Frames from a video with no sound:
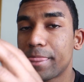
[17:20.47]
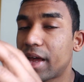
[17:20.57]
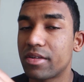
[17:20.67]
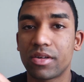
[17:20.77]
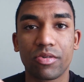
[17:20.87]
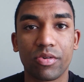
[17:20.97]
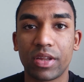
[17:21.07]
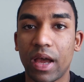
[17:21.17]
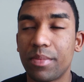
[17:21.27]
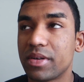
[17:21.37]
That is how growth
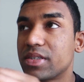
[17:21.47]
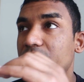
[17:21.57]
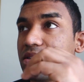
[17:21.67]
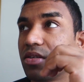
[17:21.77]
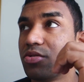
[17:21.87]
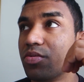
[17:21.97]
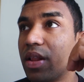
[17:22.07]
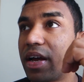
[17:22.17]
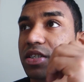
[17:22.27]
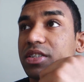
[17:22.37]
happens, that is how you
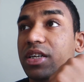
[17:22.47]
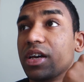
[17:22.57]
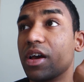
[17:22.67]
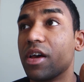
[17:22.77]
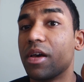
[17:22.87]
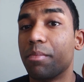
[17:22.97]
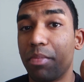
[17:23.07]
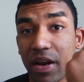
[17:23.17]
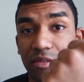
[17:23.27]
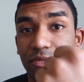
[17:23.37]
will actually
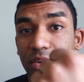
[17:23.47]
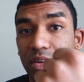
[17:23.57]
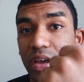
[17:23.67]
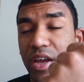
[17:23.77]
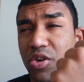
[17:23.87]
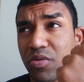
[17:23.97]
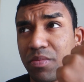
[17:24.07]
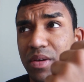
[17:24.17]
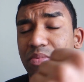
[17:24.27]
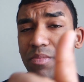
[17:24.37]
benefit, and you will
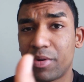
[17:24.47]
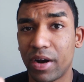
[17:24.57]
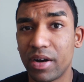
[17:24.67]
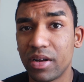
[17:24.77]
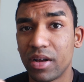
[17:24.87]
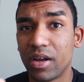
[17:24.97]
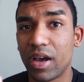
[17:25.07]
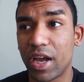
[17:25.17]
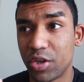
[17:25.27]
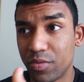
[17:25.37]
be prepared
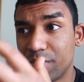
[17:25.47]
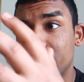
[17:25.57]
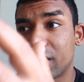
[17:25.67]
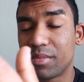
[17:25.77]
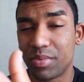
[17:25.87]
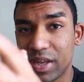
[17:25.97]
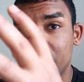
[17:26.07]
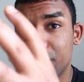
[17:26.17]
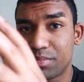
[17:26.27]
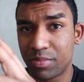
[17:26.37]
and you will be a complete
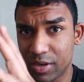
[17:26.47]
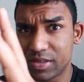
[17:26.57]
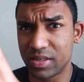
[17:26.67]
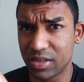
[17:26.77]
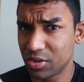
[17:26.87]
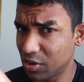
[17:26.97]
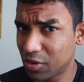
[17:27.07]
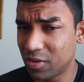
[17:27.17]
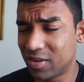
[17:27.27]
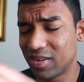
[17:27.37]
person, you
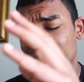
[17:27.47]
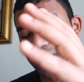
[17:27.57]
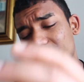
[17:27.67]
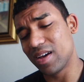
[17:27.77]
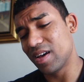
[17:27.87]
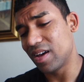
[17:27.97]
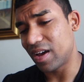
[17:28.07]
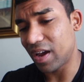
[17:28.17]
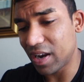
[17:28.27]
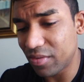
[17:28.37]
know?
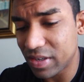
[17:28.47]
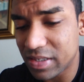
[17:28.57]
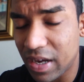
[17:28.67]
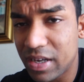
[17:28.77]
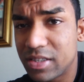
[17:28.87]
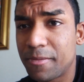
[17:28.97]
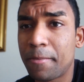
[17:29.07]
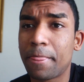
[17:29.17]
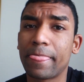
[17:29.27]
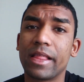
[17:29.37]
Anyways guys,
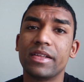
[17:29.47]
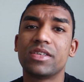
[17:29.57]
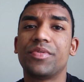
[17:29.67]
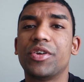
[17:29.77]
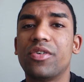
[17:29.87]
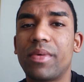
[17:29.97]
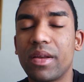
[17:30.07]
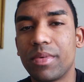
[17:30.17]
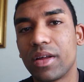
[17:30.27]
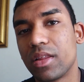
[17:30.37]
this video
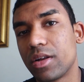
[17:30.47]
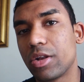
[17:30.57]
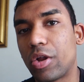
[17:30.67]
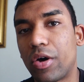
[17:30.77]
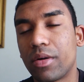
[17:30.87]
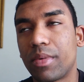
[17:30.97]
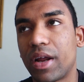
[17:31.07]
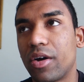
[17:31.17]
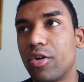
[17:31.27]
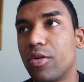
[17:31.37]
might be a little long, but
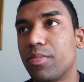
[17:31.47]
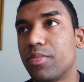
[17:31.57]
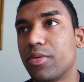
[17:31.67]
I hope